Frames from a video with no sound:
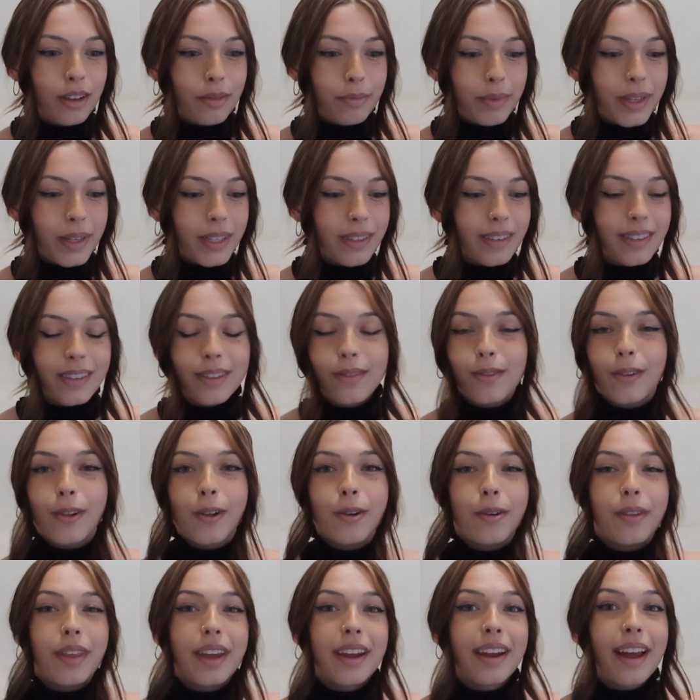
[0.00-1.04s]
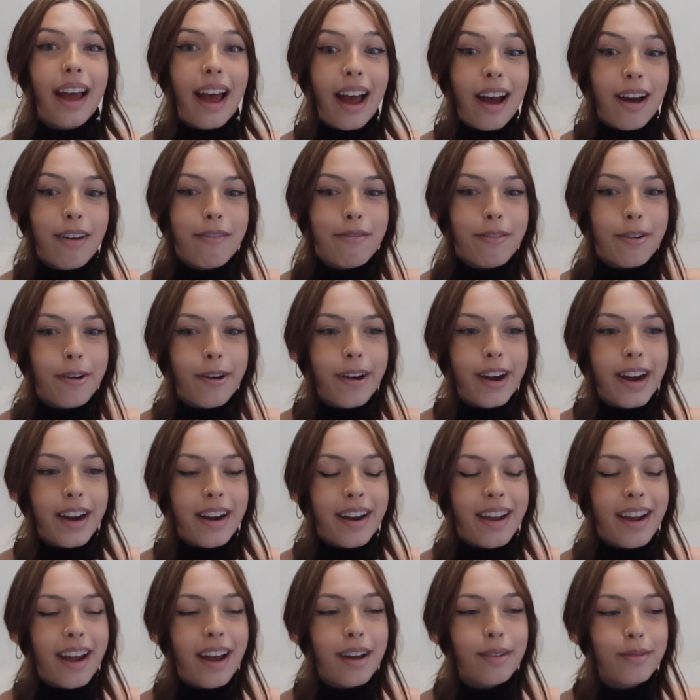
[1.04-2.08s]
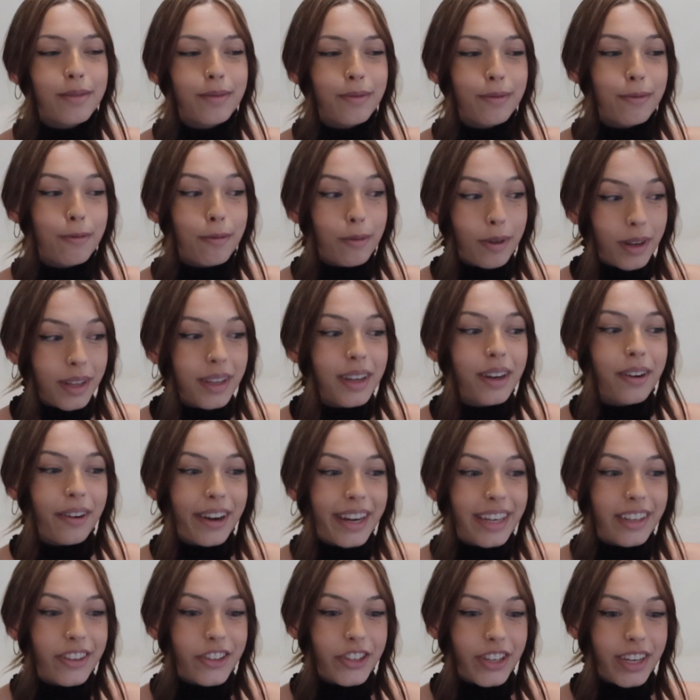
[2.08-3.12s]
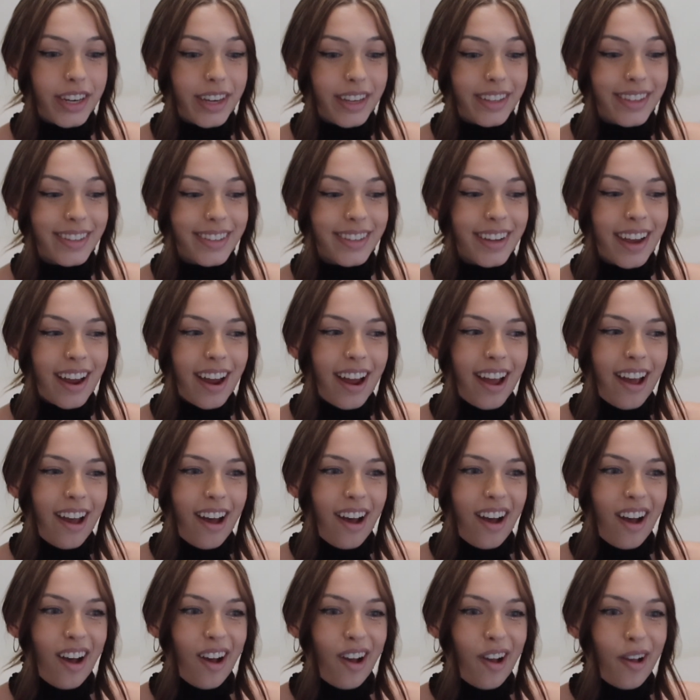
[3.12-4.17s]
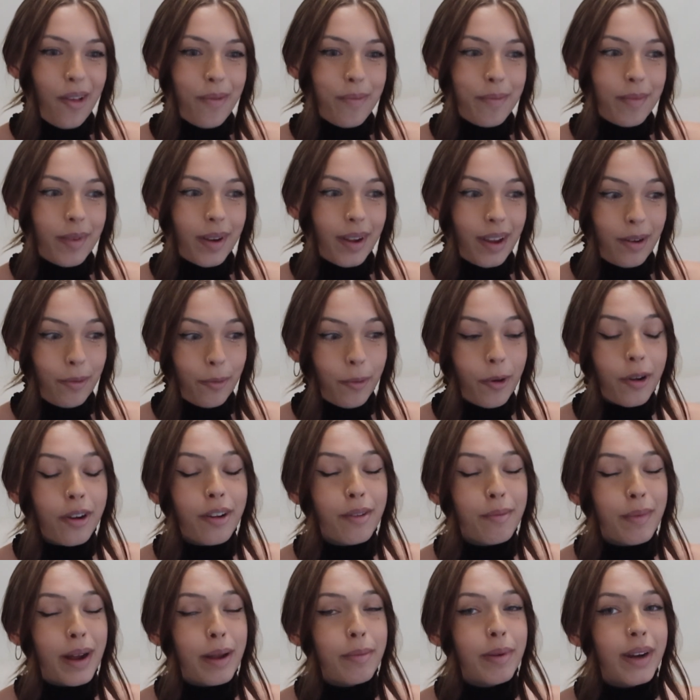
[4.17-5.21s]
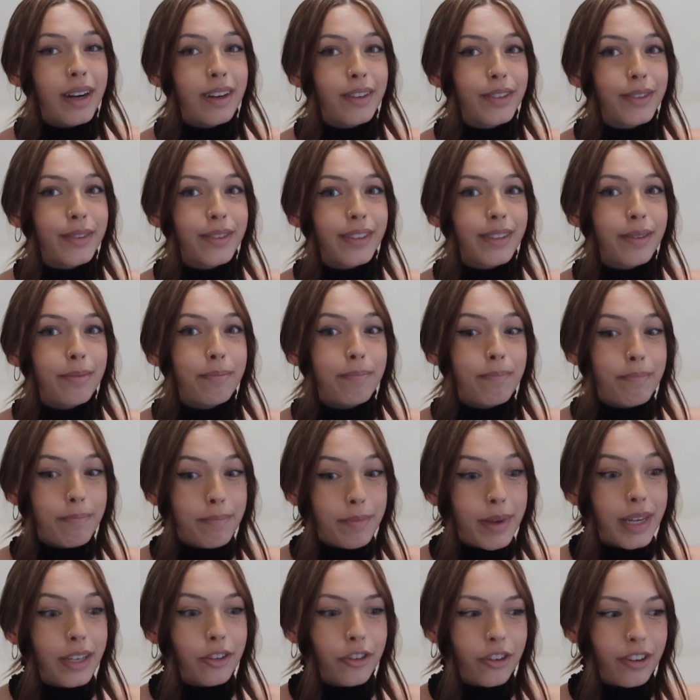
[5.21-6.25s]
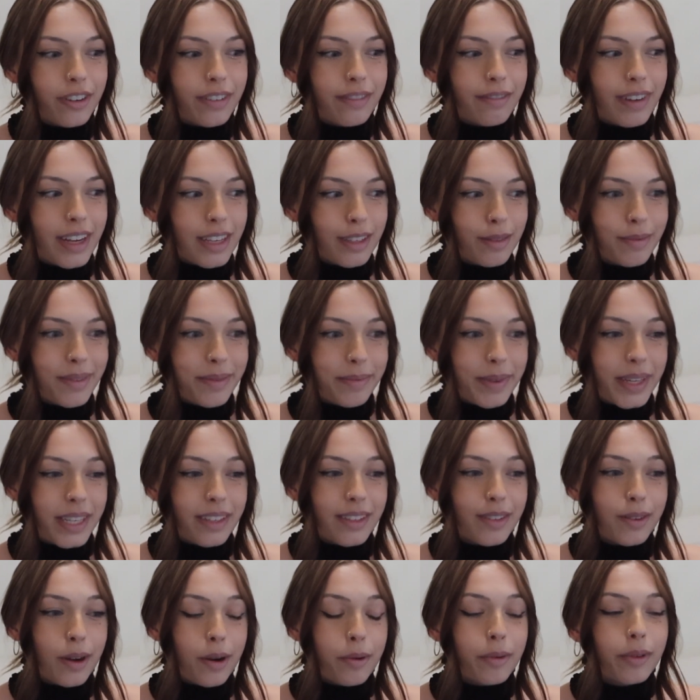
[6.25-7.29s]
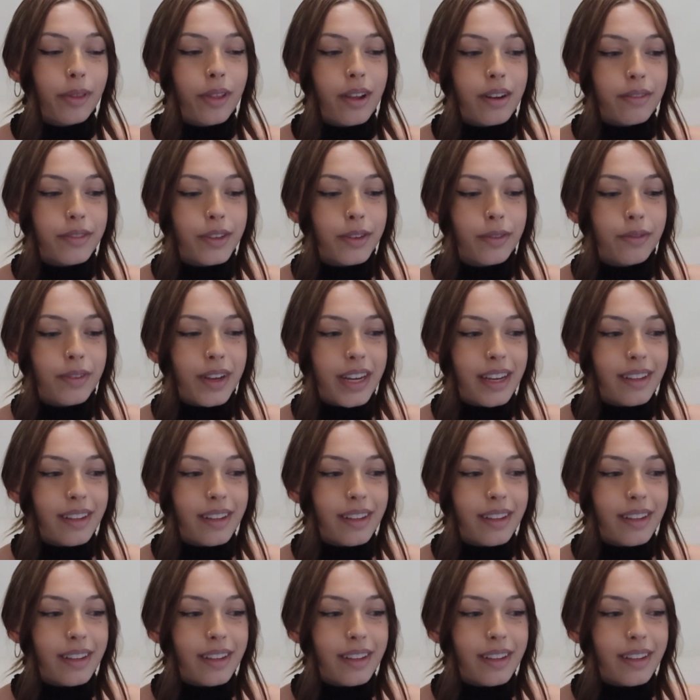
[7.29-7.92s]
pieces of clothing ever. And I have really great jeans. And one of my pairs was a major investment piece, so I would love to fit